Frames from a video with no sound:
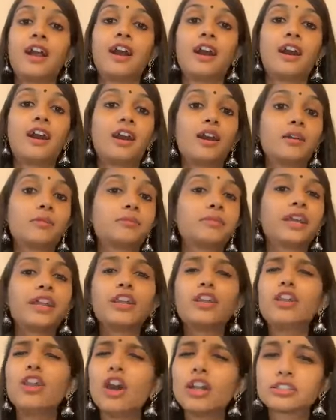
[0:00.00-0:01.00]

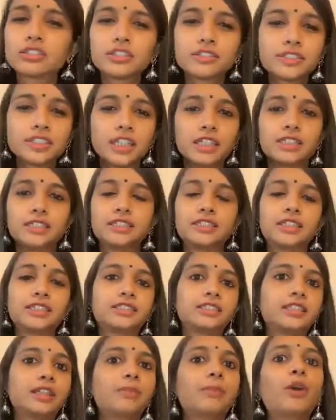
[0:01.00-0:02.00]
There are lots of studies
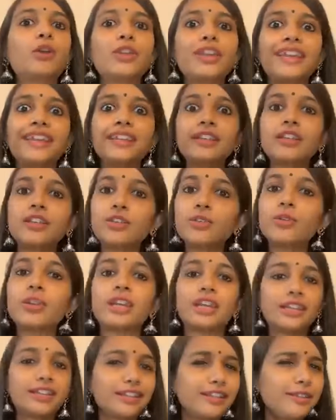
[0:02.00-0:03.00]
that say about 80 to
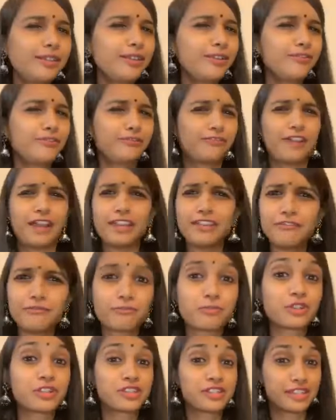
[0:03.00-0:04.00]

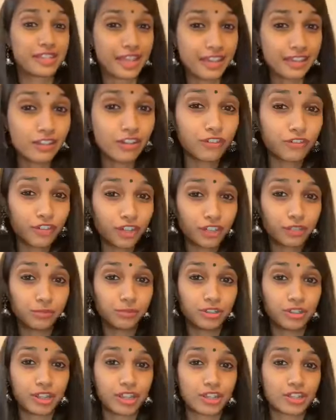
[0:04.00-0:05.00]
85% of our
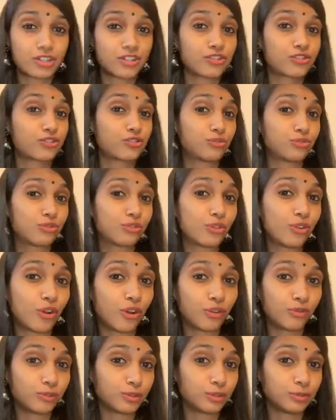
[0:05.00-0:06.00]
communication is through the
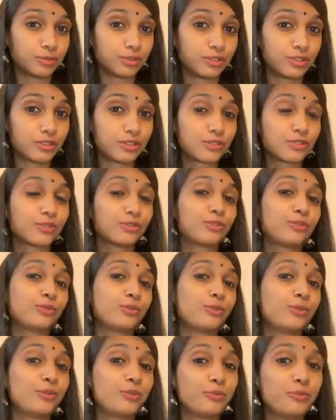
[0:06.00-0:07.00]
non-verbals. So
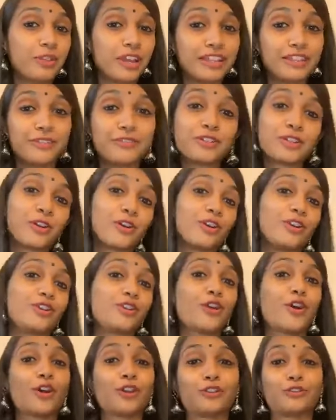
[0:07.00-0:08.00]
through whether or
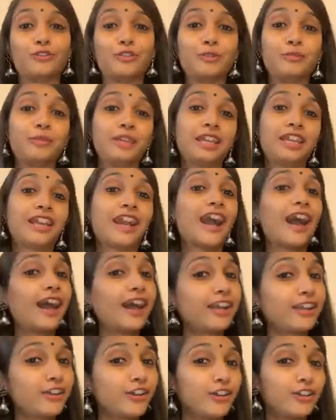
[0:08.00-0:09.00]
not we make
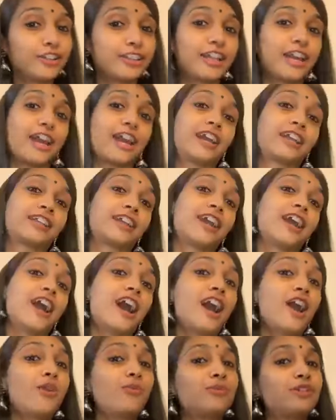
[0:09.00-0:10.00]
eye contact,
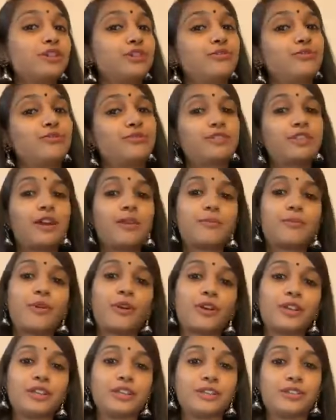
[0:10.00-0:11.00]
how we use our
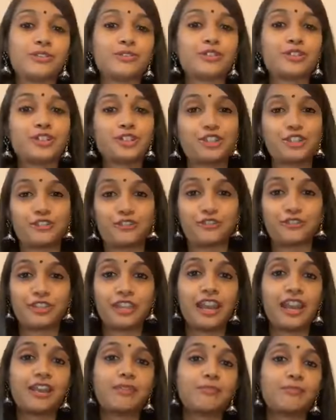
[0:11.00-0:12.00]
body to shift
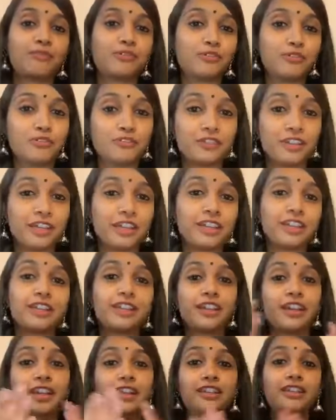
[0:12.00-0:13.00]
and move
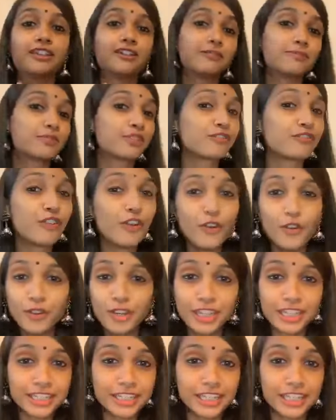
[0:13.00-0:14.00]
it in terms of
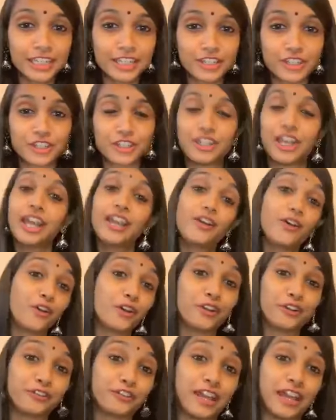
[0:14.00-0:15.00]
orientation and
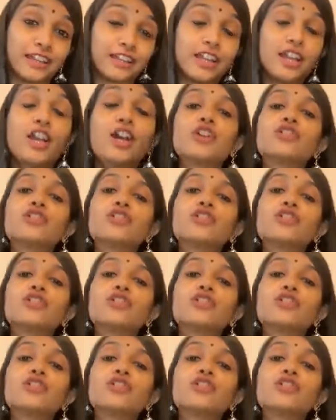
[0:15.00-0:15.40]
all of that.